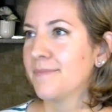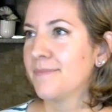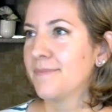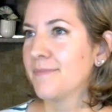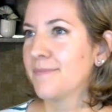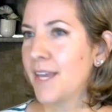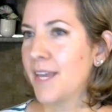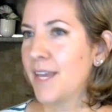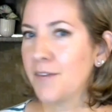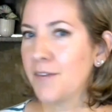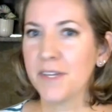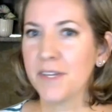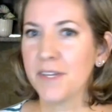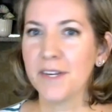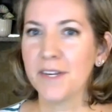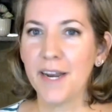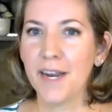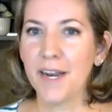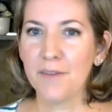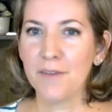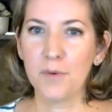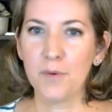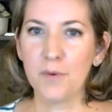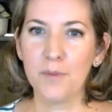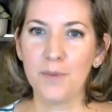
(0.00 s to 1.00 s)
Thankfully, not
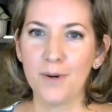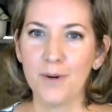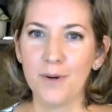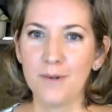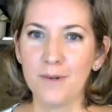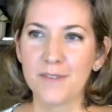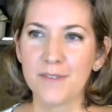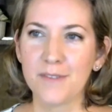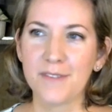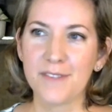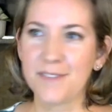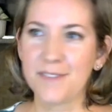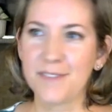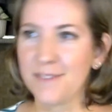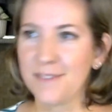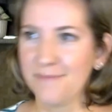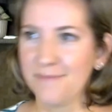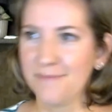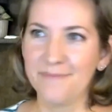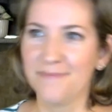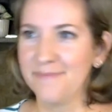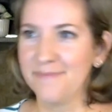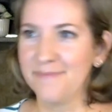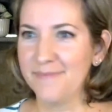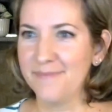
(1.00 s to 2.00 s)
everyone posts
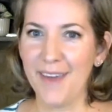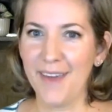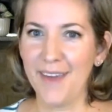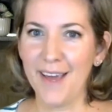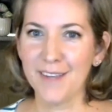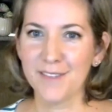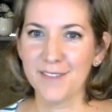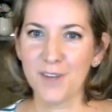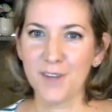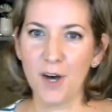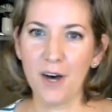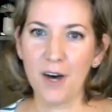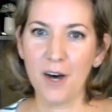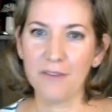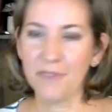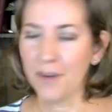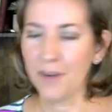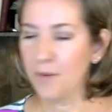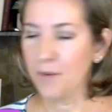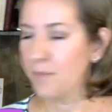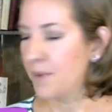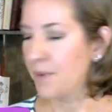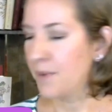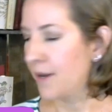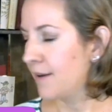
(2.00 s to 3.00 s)
as
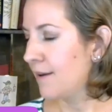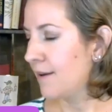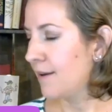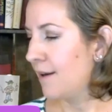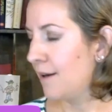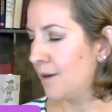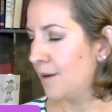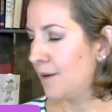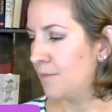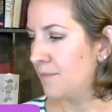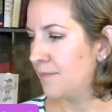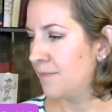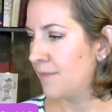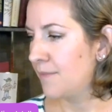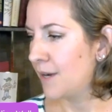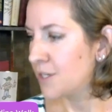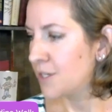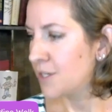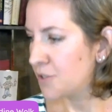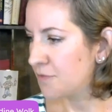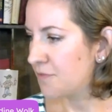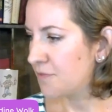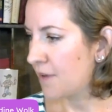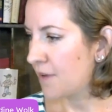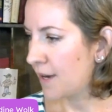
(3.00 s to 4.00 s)
often, but I
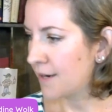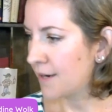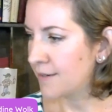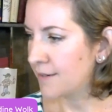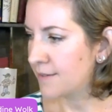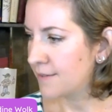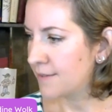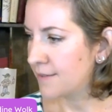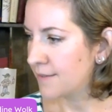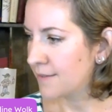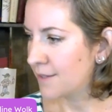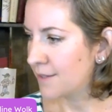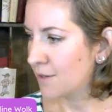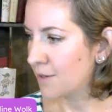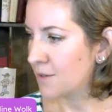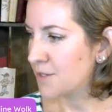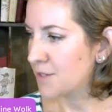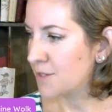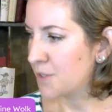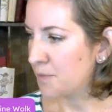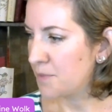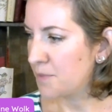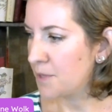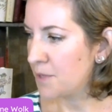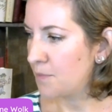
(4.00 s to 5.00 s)
do find there are
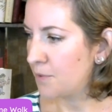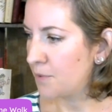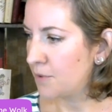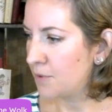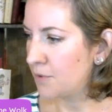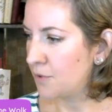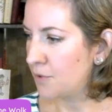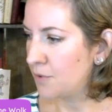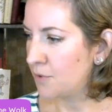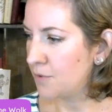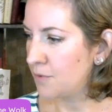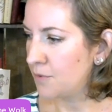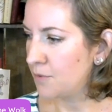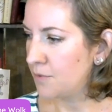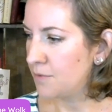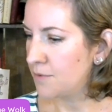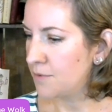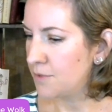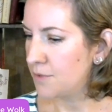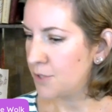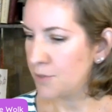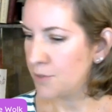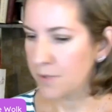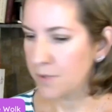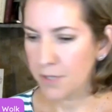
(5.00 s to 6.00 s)
some people who
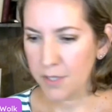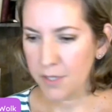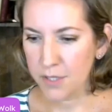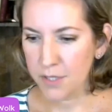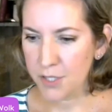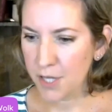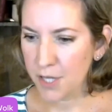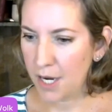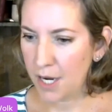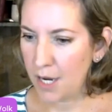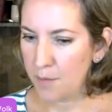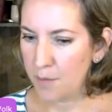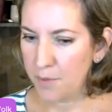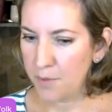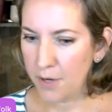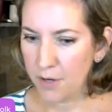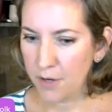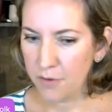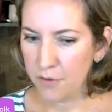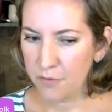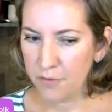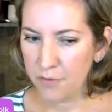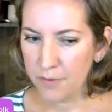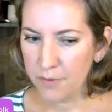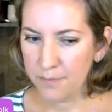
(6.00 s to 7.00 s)
do a good job
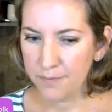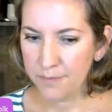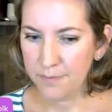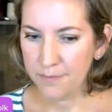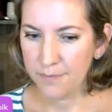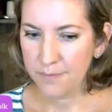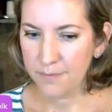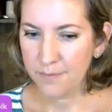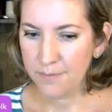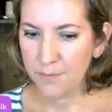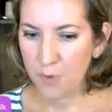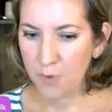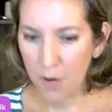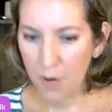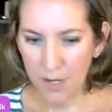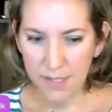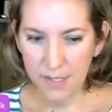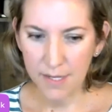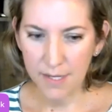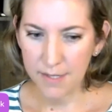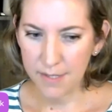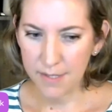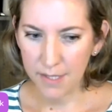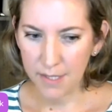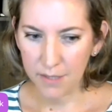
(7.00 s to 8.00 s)
of
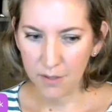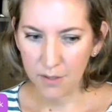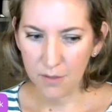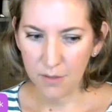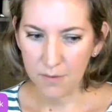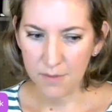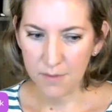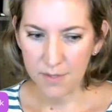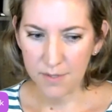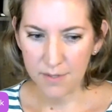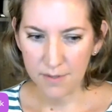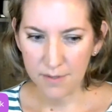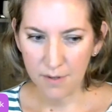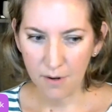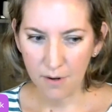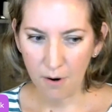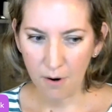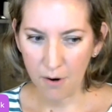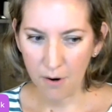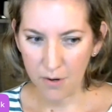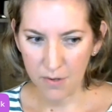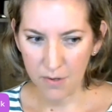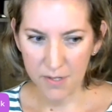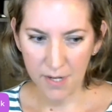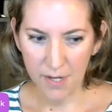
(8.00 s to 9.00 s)
processing those
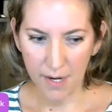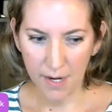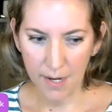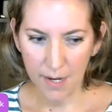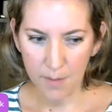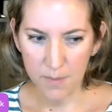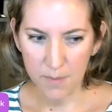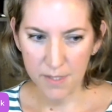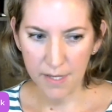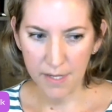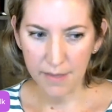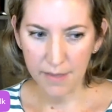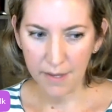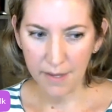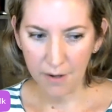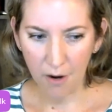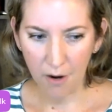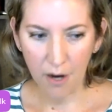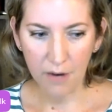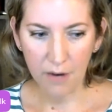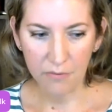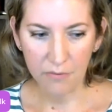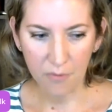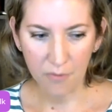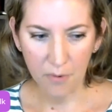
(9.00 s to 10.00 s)
harder times and then
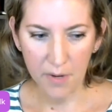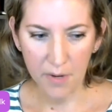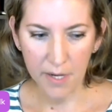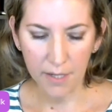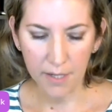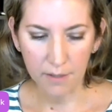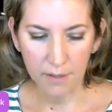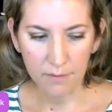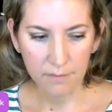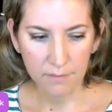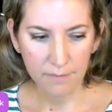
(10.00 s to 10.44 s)
offering